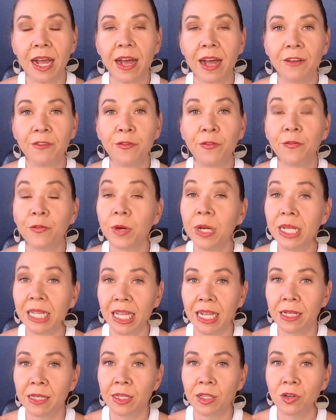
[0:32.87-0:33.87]
of
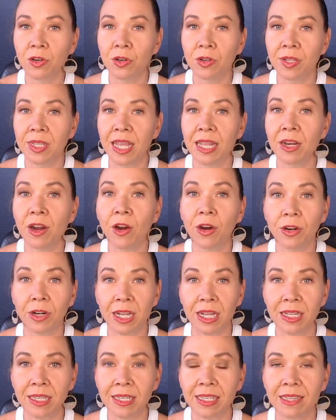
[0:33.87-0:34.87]
freelancers and
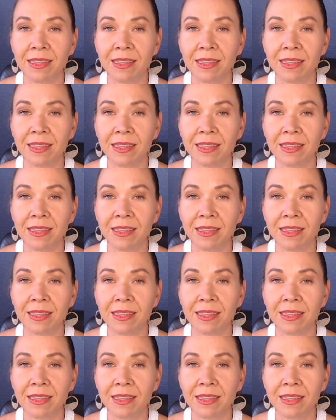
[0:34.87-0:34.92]
artists.